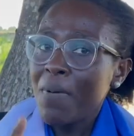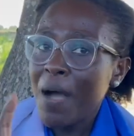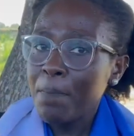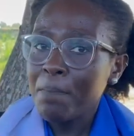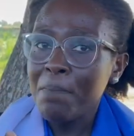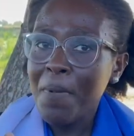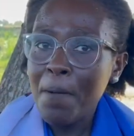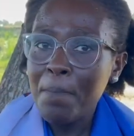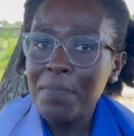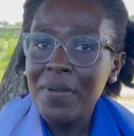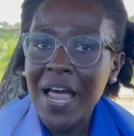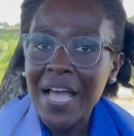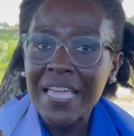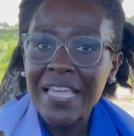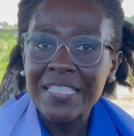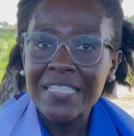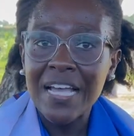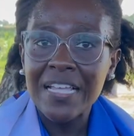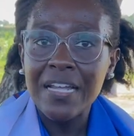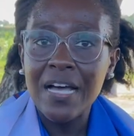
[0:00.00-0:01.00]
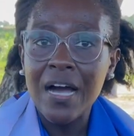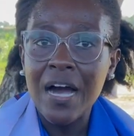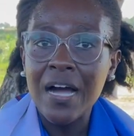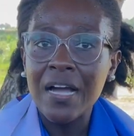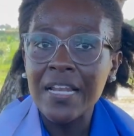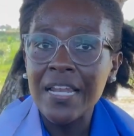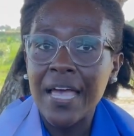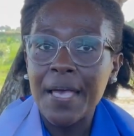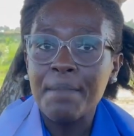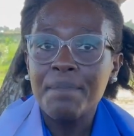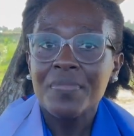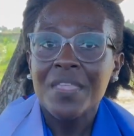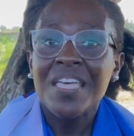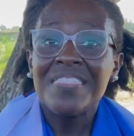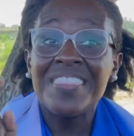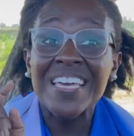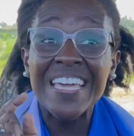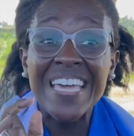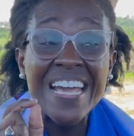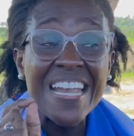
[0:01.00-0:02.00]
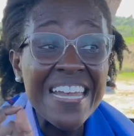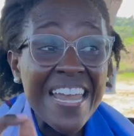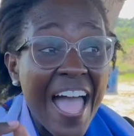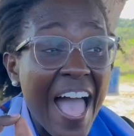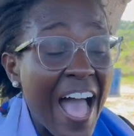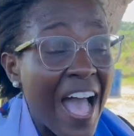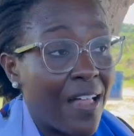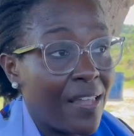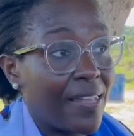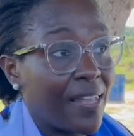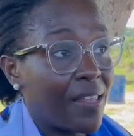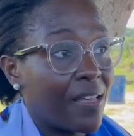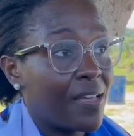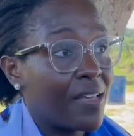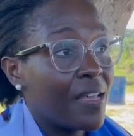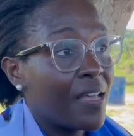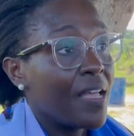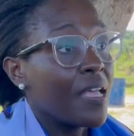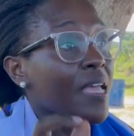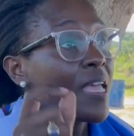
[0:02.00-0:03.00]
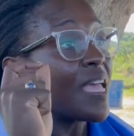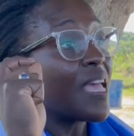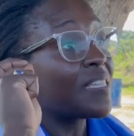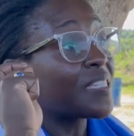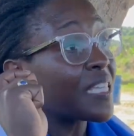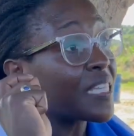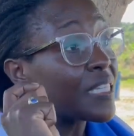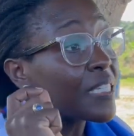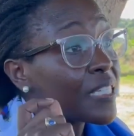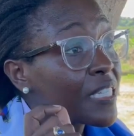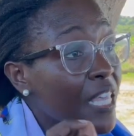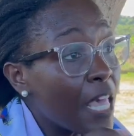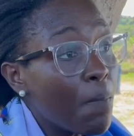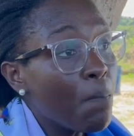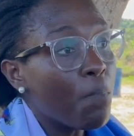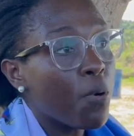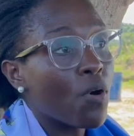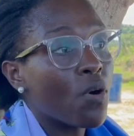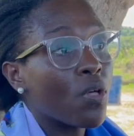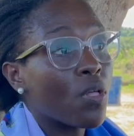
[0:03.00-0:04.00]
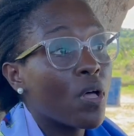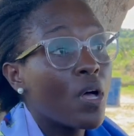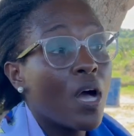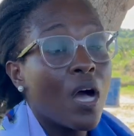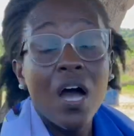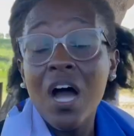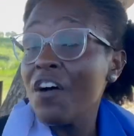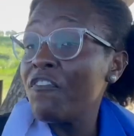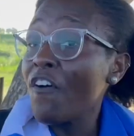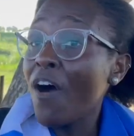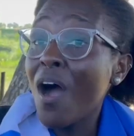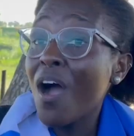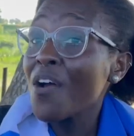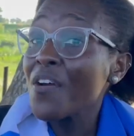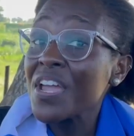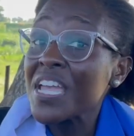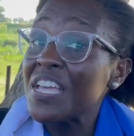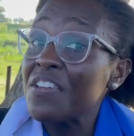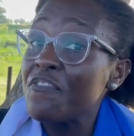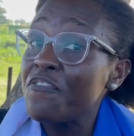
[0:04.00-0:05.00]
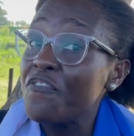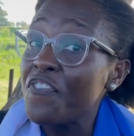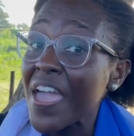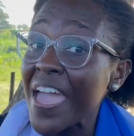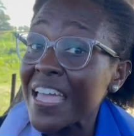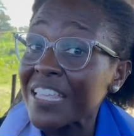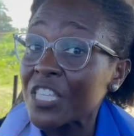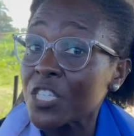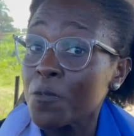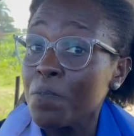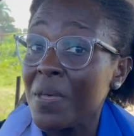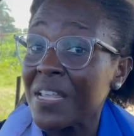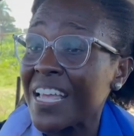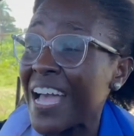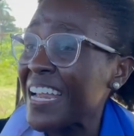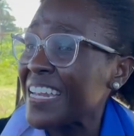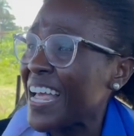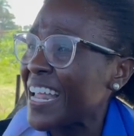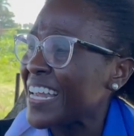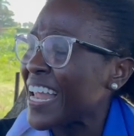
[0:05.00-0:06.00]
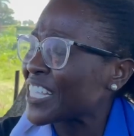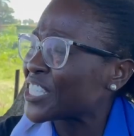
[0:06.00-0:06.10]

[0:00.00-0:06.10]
Ma blague ça en anglais. The canal is a symbol of our advancement. Canal là